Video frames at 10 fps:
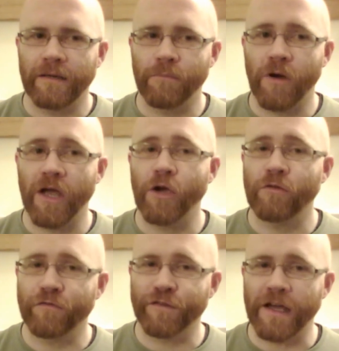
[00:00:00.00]
my
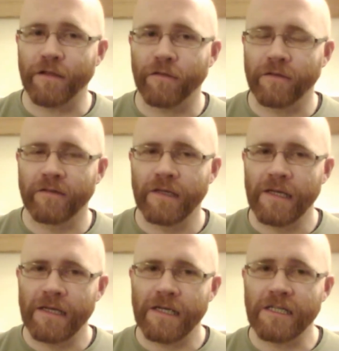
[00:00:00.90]
own faith,
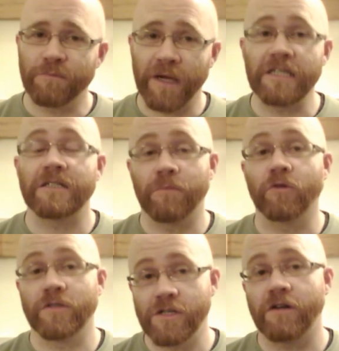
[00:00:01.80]
is based
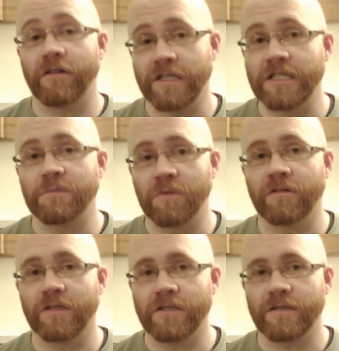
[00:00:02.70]
upon direct
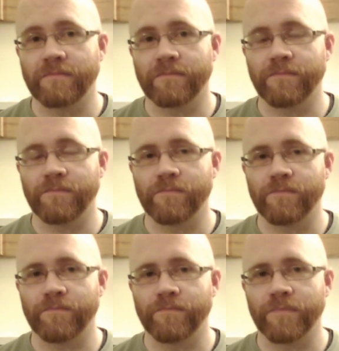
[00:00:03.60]
experience.
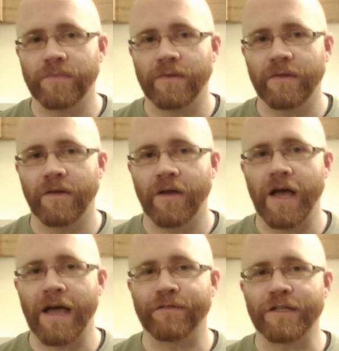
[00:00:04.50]

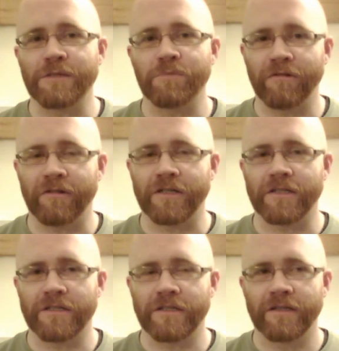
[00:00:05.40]
I have an
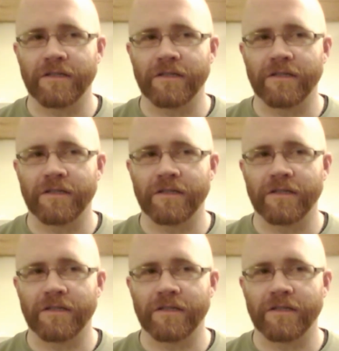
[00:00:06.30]
experience